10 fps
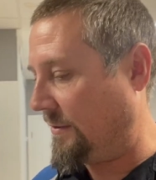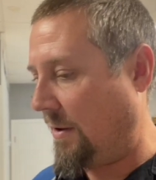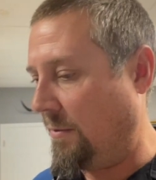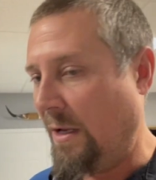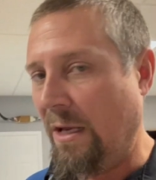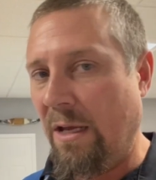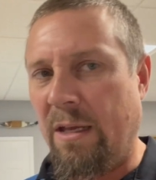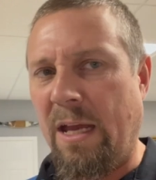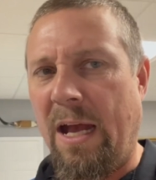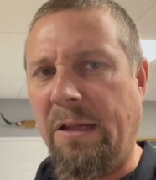So
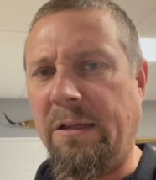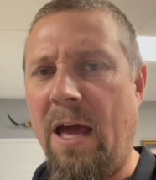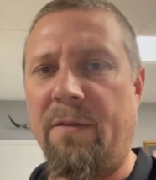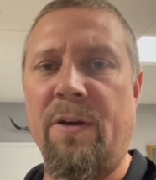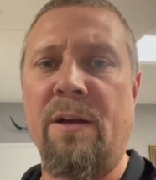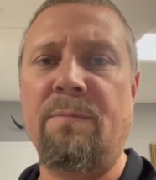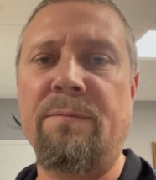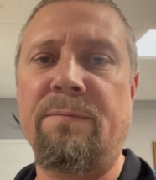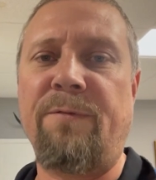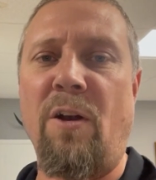yeah, that's kind of a
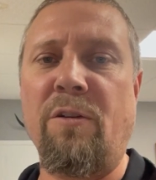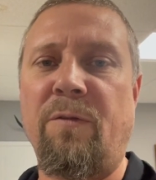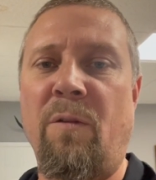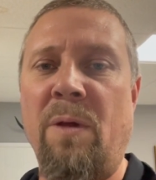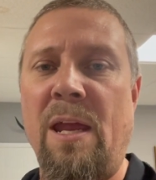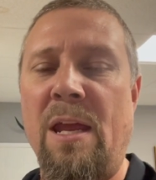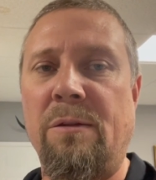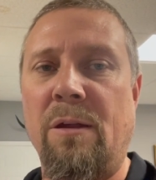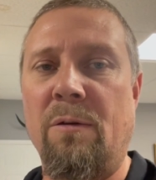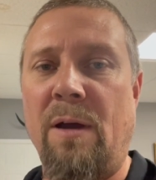first for me.
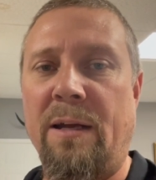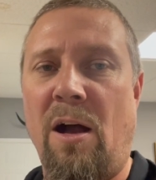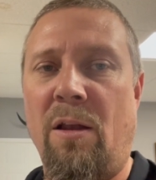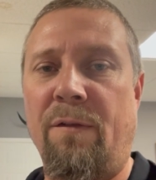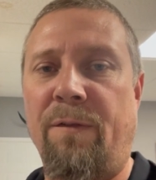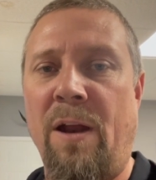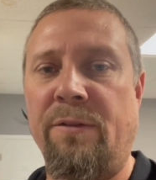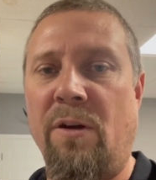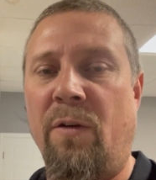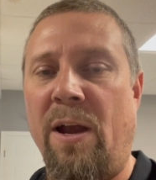So I called our
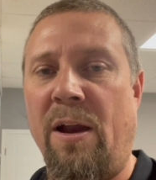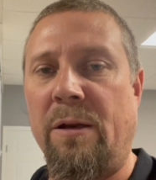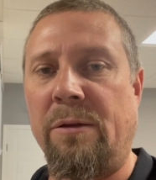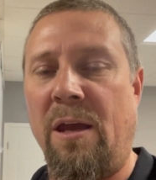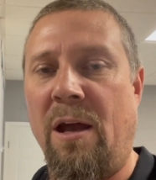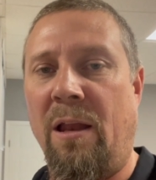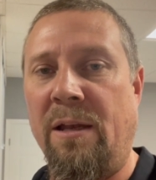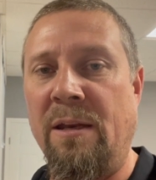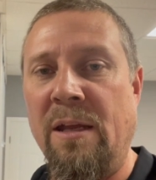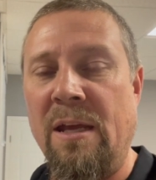friends over at Sell
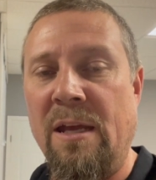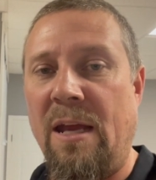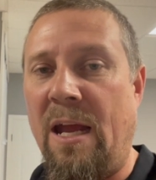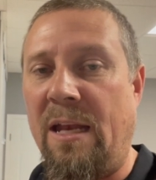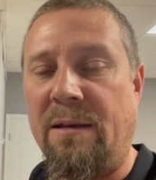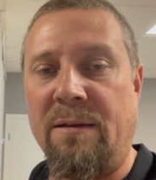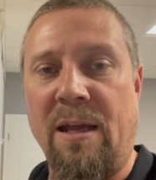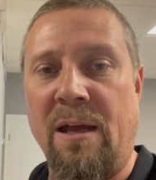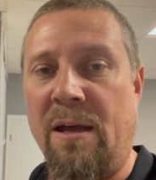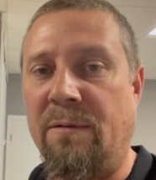and and
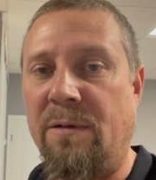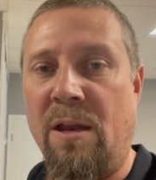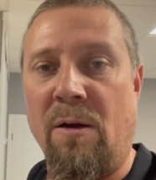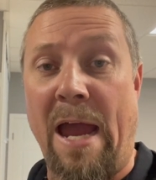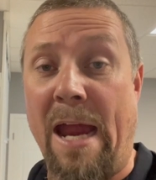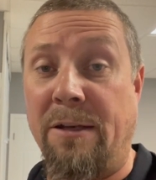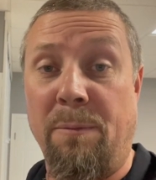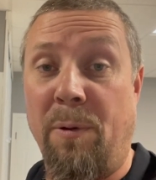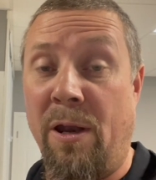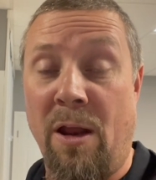uh, you know I
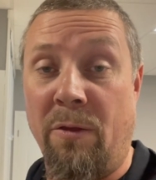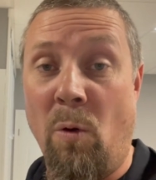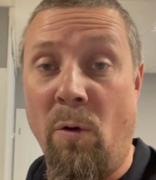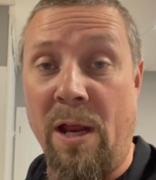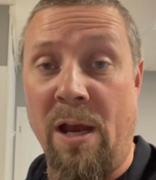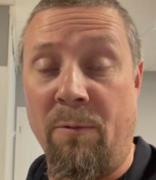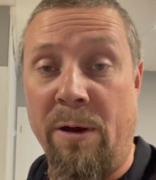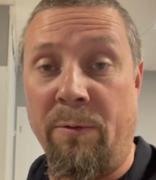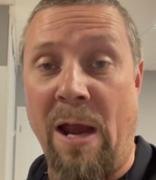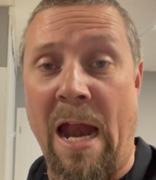actually put another board in it and
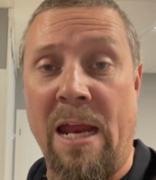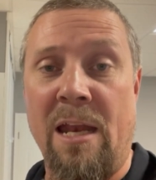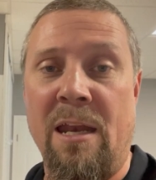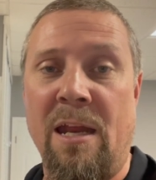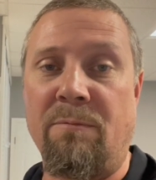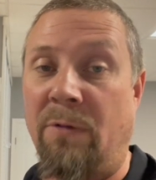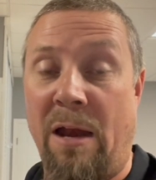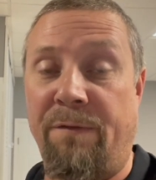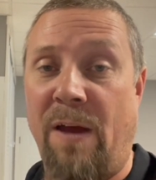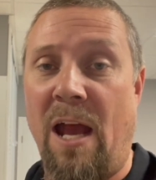we ran it and it
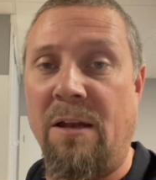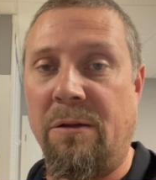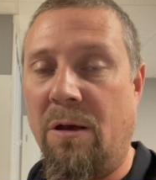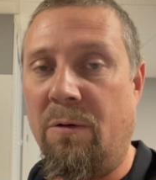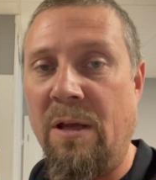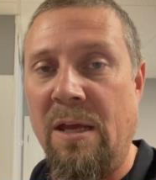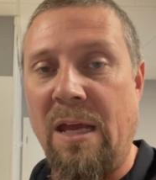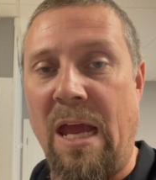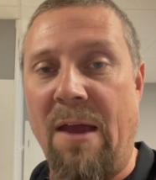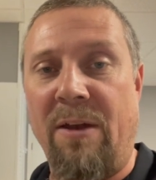ran fine. So
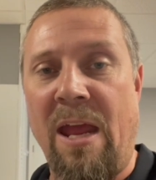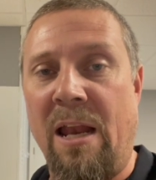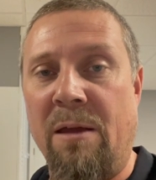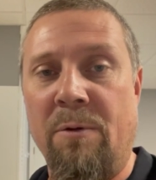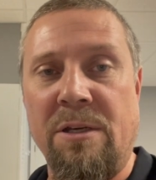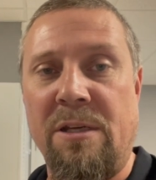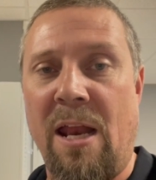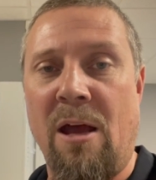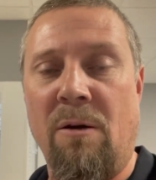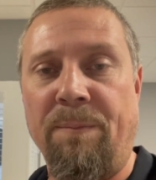evidently we just
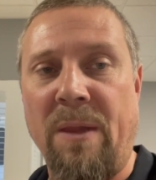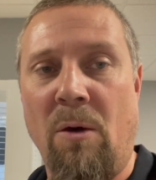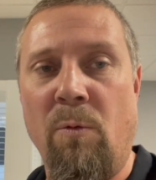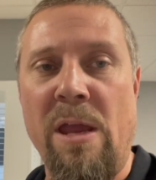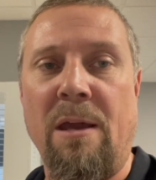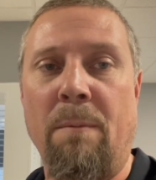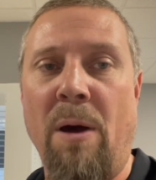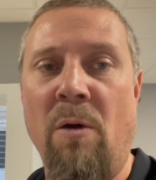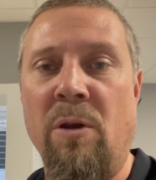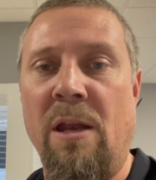had a, a weak
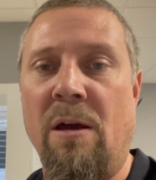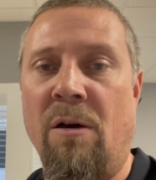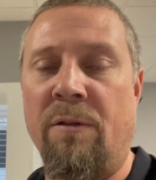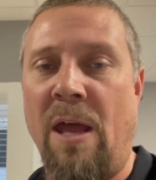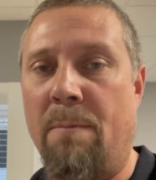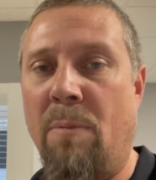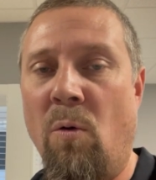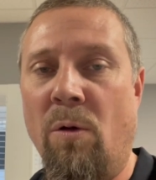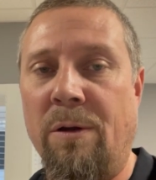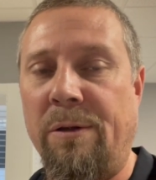component on that
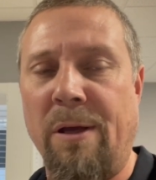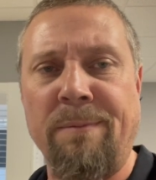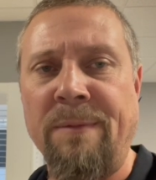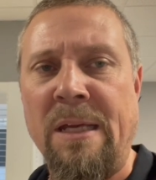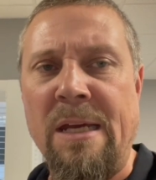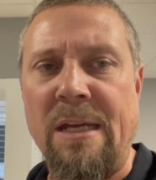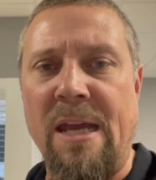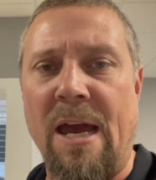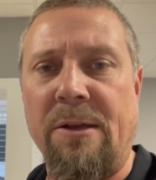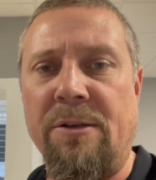board. So
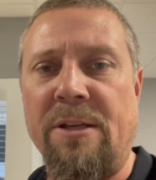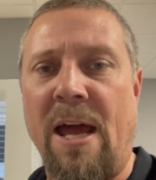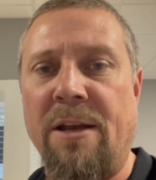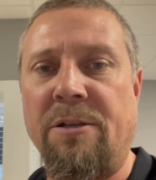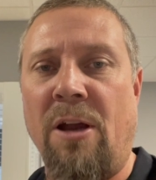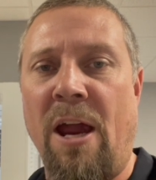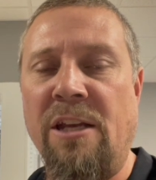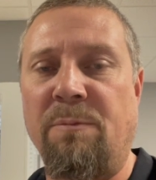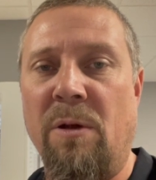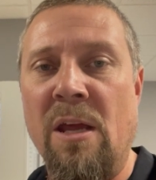yeah, it was just kind of
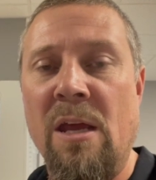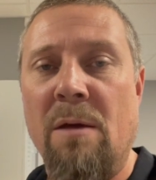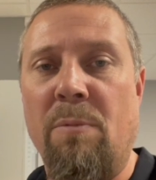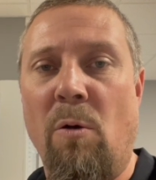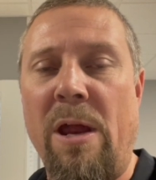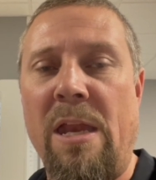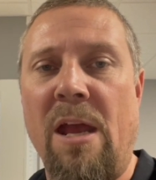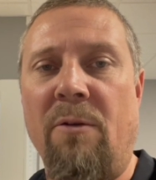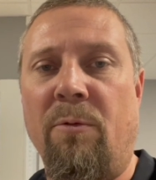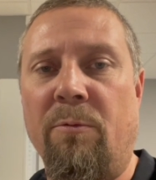strange, but but we
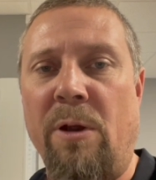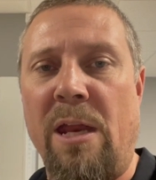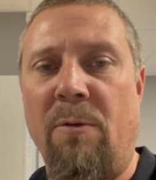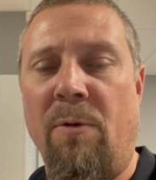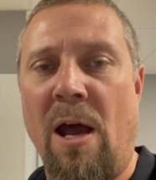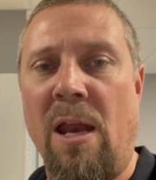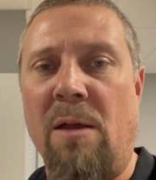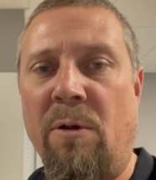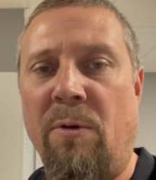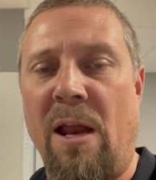did we did run
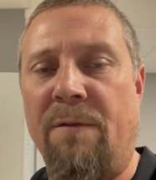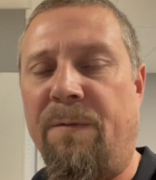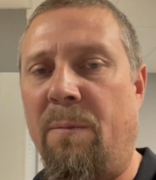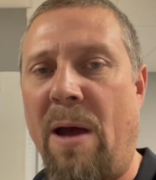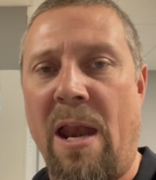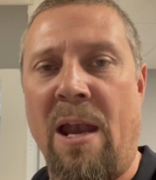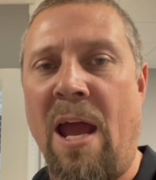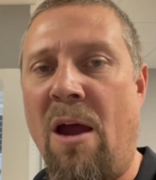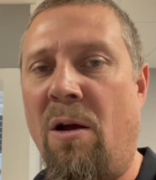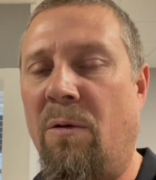it. We ran it for about an
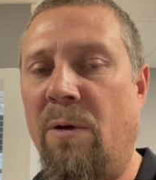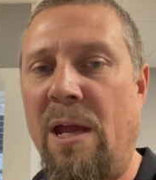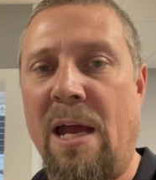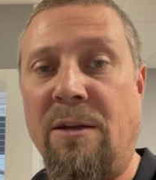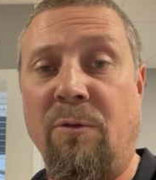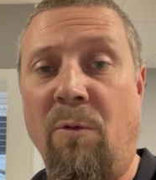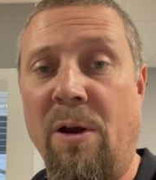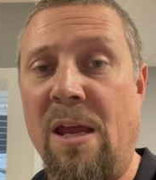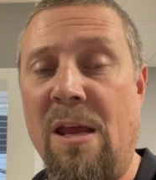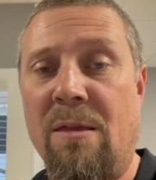hour. We had
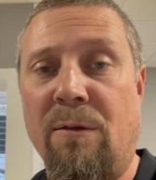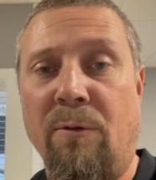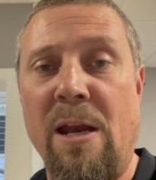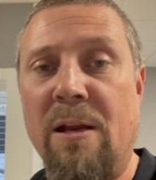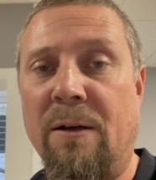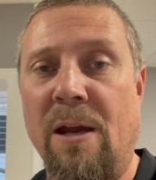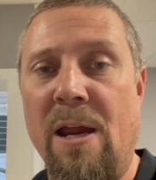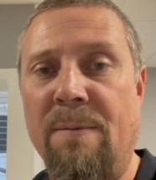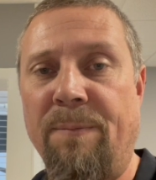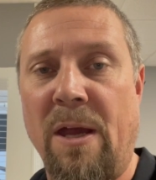23
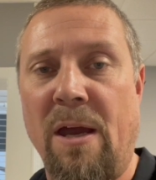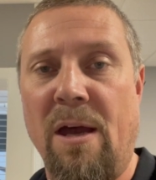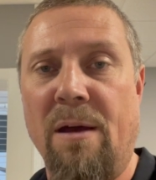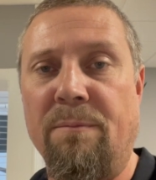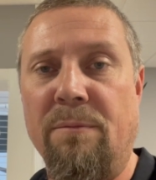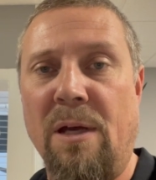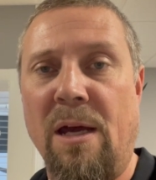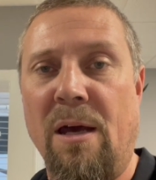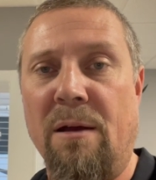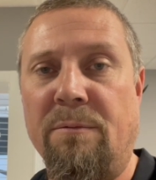degree uh,
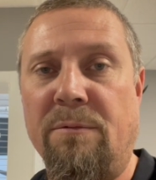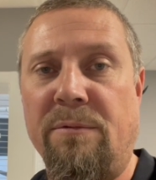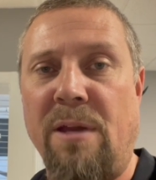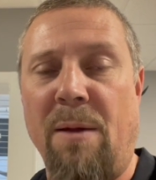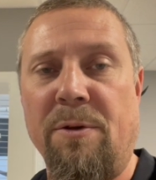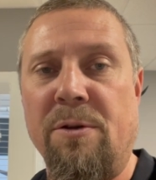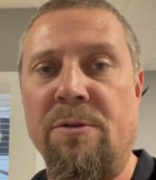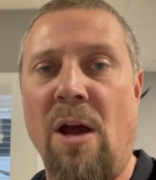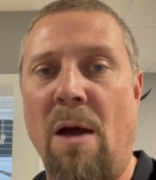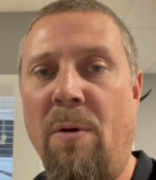uh, temperature
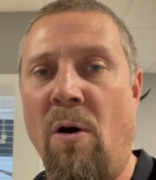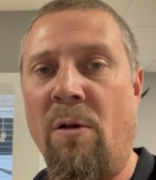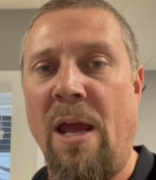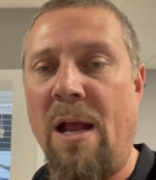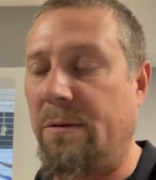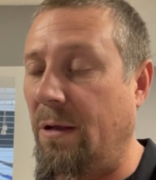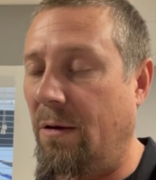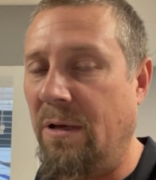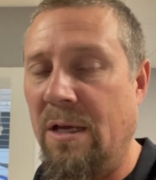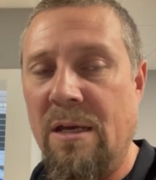drop on that.
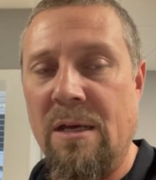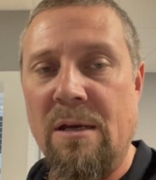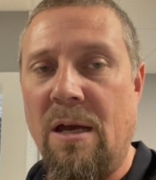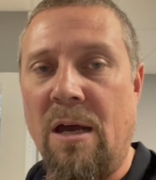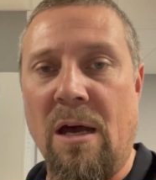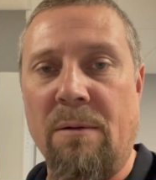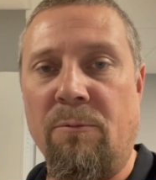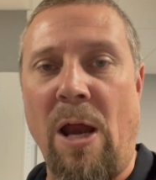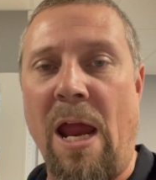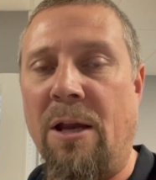So
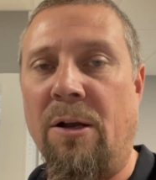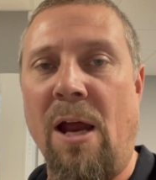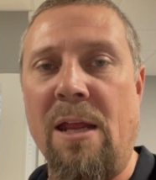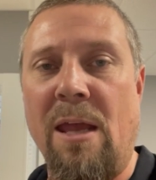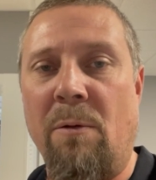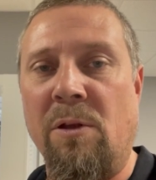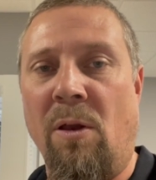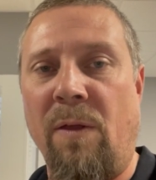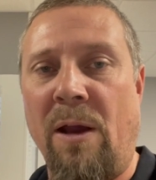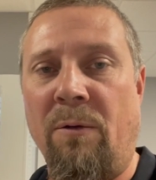um, ran great. That was the
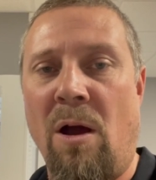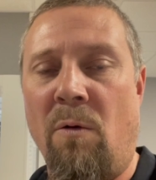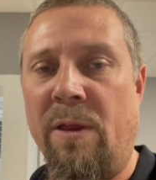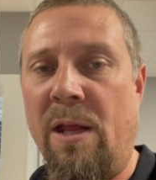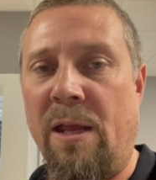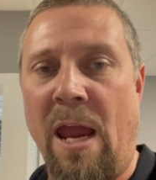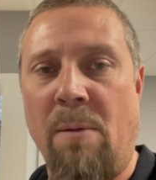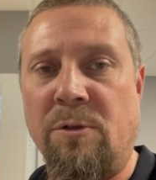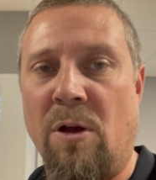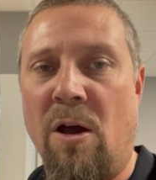only thing wrong with it. The
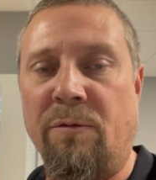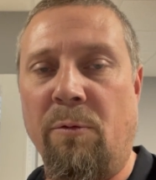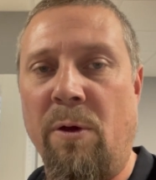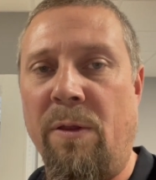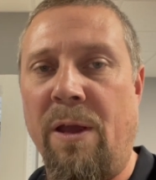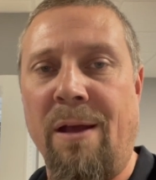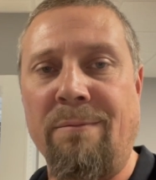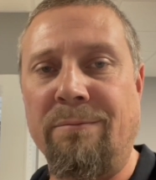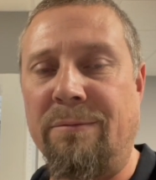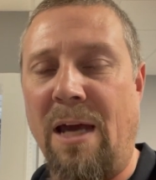amp draws were
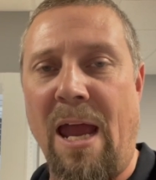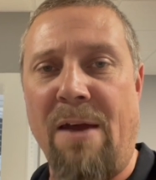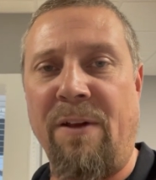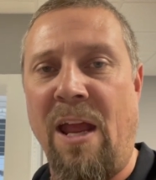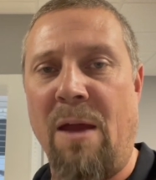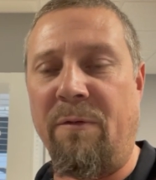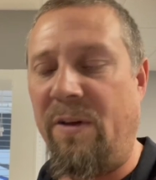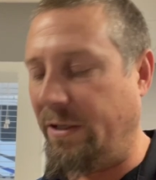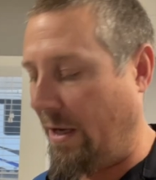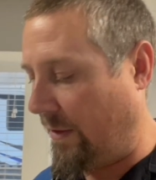within a half an amp of
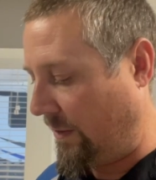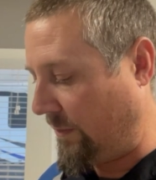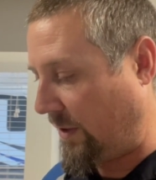each other.